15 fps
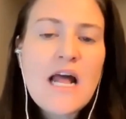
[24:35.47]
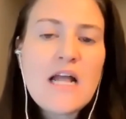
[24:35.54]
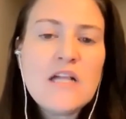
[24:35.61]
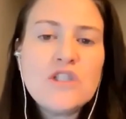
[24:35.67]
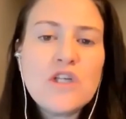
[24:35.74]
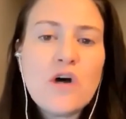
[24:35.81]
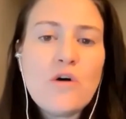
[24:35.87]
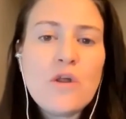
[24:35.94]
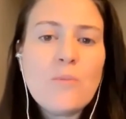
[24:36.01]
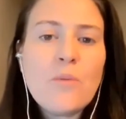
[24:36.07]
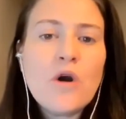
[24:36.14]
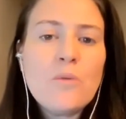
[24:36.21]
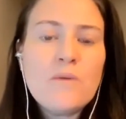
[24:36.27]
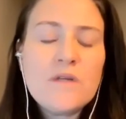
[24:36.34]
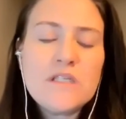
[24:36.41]
And so the
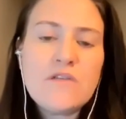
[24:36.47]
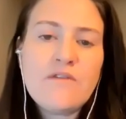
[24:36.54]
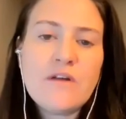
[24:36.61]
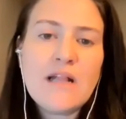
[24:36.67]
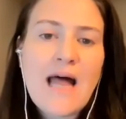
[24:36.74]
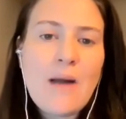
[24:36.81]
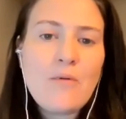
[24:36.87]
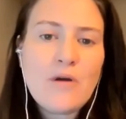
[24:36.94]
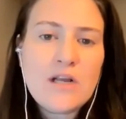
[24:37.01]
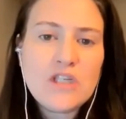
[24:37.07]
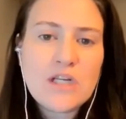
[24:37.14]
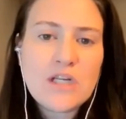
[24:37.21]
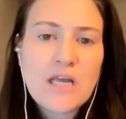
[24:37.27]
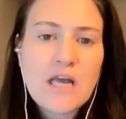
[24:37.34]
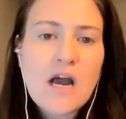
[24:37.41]
purpose of the
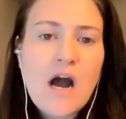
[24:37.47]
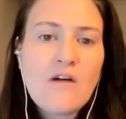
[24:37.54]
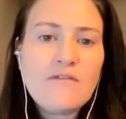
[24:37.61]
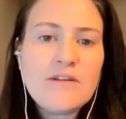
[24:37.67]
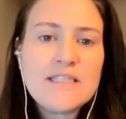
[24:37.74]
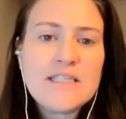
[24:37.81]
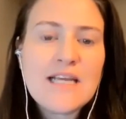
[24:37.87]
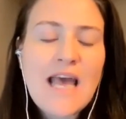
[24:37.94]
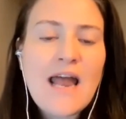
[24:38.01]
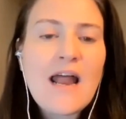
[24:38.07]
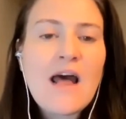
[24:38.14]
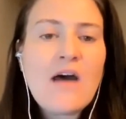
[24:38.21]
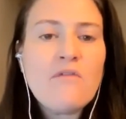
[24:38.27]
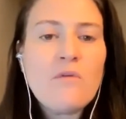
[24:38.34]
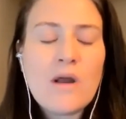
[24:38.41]
collaboration kickoff is to get
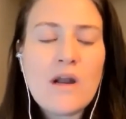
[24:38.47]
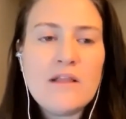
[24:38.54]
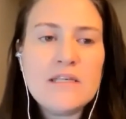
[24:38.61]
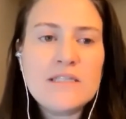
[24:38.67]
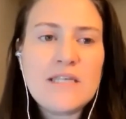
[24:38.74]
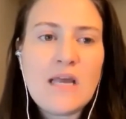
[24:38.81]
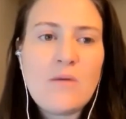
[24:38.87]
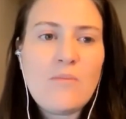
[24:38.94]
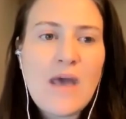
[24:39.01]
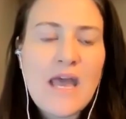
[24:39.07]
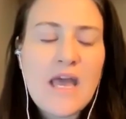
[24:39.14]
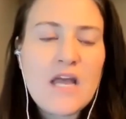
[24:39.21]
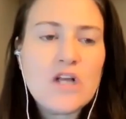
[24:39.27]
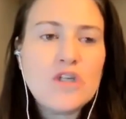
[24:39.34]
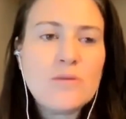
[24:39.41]
everyone on the same
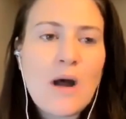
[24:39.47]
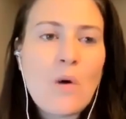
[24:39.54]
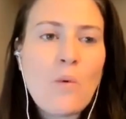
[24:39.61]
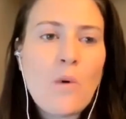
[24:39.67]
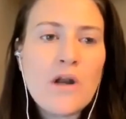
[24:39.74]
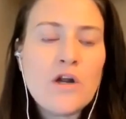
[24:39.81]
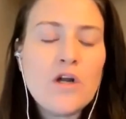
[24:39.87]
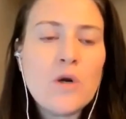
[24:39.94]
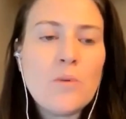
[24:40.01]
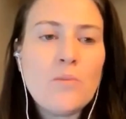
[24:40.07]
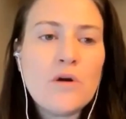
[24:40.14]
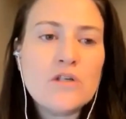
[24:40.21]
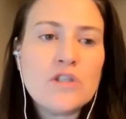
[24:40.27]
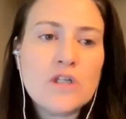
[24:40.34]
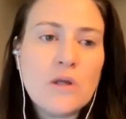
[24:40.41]
page about what are your
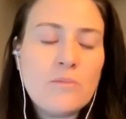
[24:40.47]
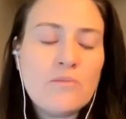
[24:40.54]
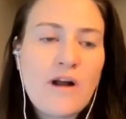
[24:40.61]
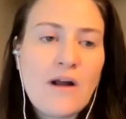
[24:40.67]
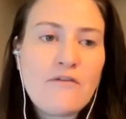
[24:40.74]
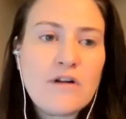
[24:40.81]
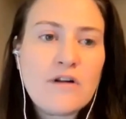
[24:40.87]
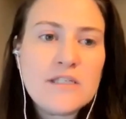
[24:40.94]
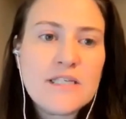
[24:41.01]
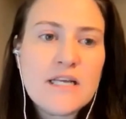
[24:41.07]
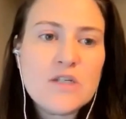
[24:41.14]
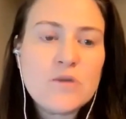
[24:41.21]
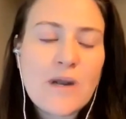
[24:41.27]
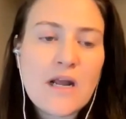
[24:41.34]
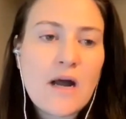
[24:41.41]
personal
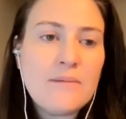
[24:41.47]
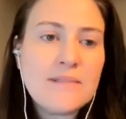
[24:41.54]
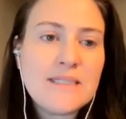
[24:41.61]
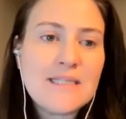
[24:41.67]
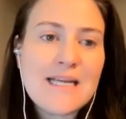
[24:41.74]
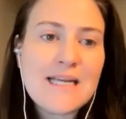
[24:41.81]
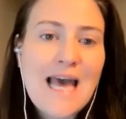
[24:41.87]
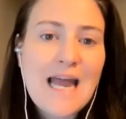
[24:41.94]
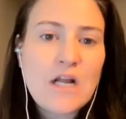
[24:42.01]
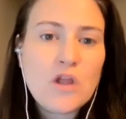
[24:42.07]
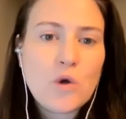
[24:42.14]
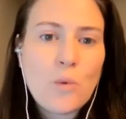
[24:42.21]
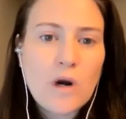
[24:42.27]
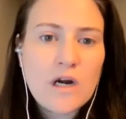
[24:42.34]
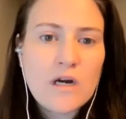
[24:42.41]
preferences when it comes to getting
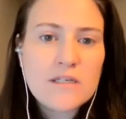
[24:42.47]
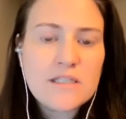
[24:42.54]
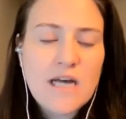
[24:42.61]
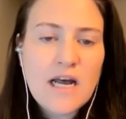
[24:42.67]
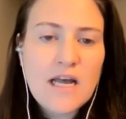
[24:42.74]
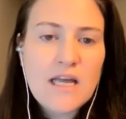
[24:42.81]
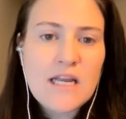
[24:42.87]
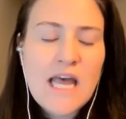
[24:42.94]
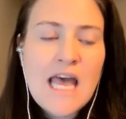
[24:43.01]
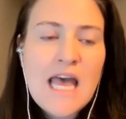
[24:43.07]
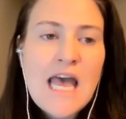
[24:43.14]
the work done.